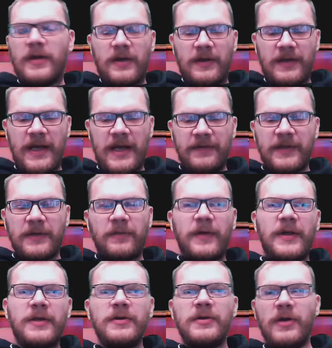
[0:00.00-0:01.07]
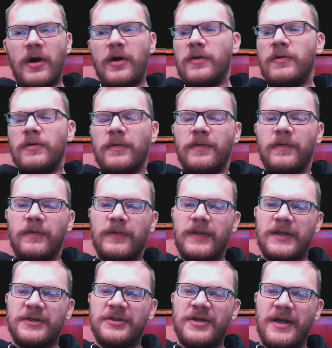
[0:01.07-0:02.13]
now that we know
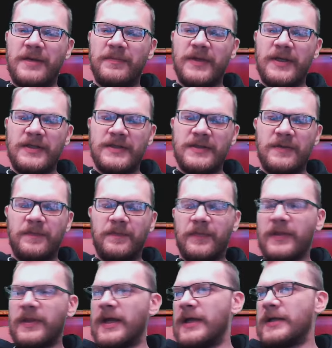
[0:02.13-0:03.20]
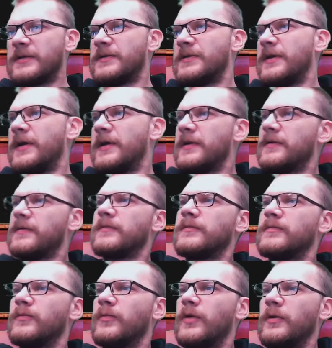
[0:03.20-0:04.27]
the champions that, uh,
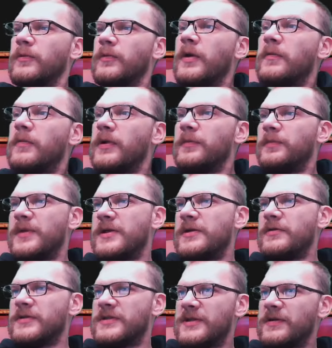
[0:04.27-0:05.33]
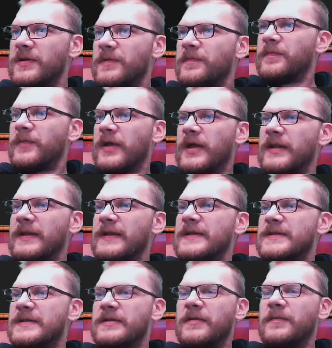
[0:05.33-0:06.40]
well, we will be using, at
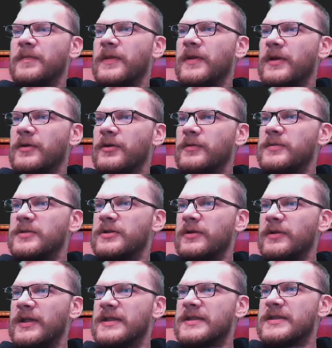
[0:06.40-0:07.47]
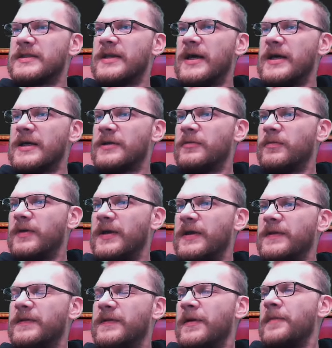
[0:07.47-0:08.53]
least the groups. So let's start
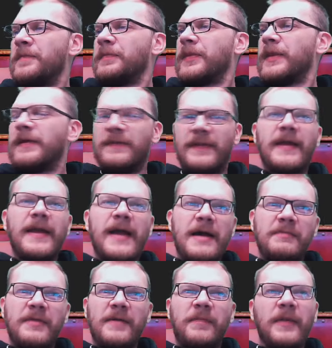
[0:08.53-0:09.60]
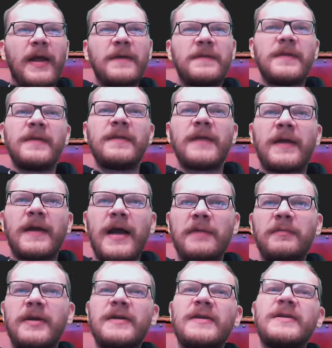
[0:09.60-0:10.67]
with the Gamma. I think the
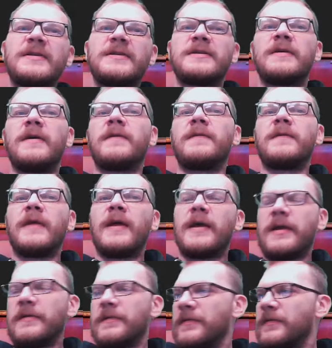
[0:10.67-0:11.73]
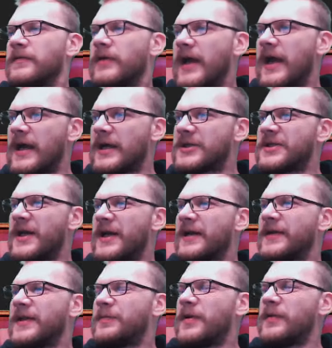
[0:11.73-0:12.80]
gamma is the hashtag
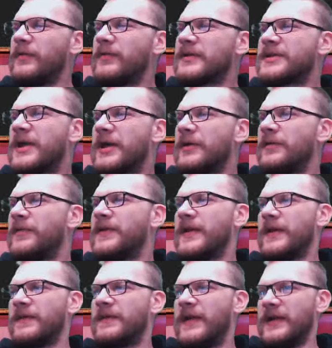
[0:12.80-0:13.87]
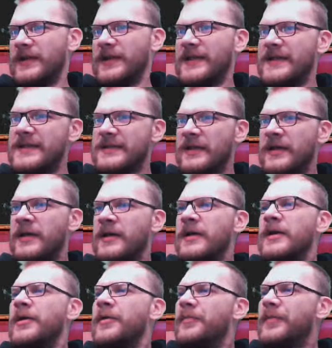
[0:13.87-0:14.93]
that people will struggle with the least
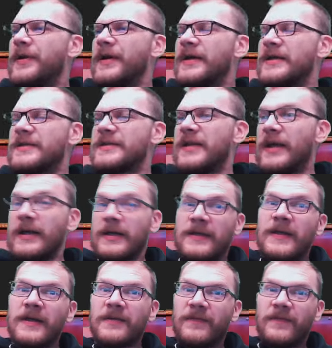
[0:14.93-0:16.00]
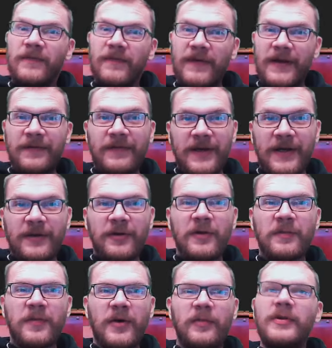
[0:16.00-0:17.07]
because there are a ton of very, very good
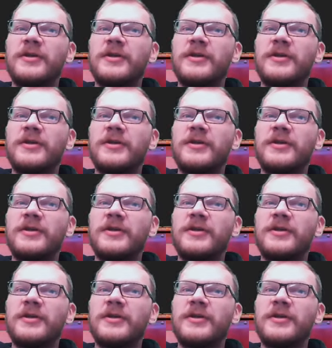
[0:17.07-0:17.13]
and popular